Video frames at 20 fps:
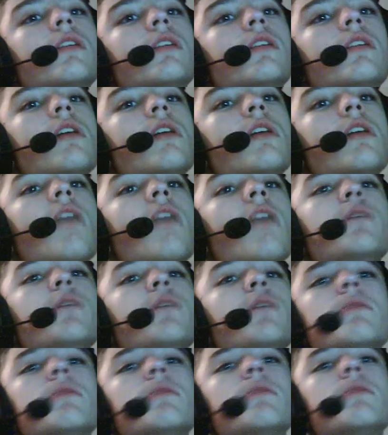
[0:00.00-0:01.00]
A few moments
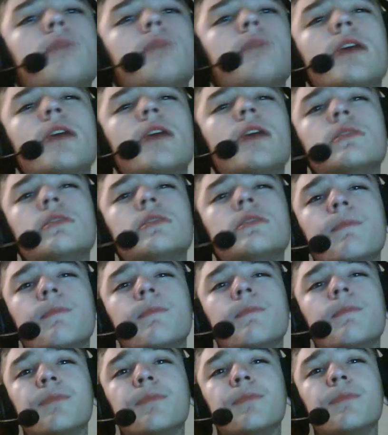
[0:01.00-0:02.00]
passed,
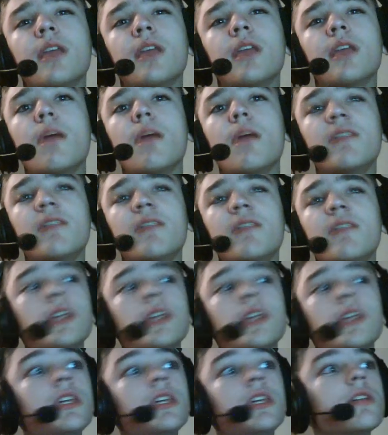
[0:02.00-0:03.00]
but it felt like
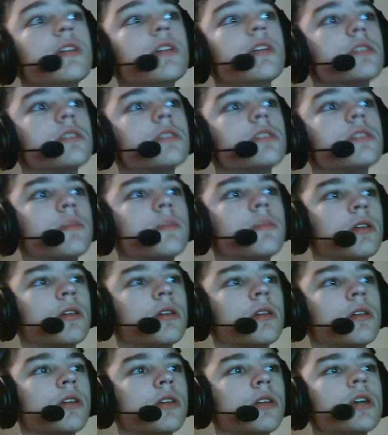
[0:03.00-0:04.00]
years to the male.
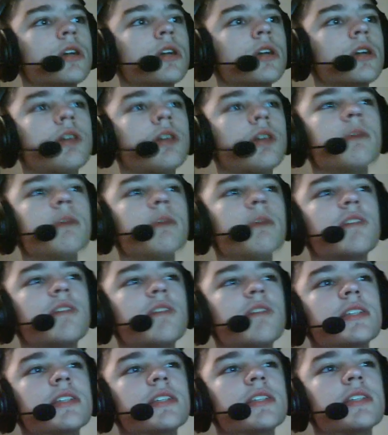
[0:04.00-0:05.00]
Time was of the essence,
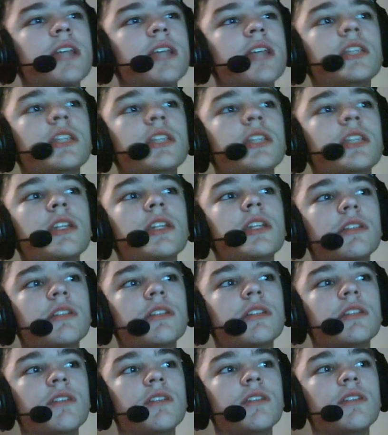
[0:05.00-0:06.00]
and he needed to leave
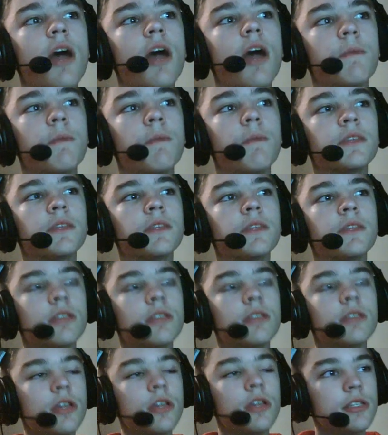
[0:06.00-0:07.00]
now.
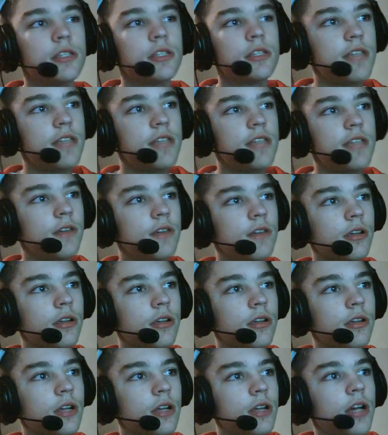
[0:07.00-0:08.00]
Xavier,
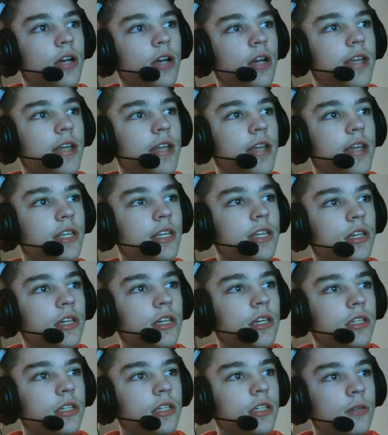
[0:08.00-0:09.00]
I need
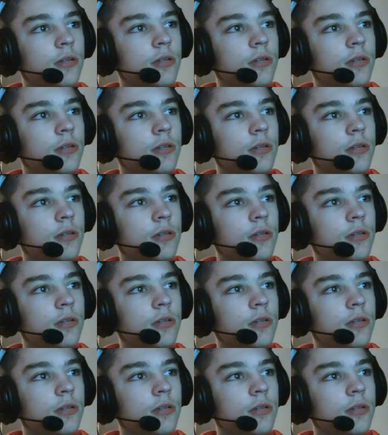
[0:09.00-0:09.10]
you.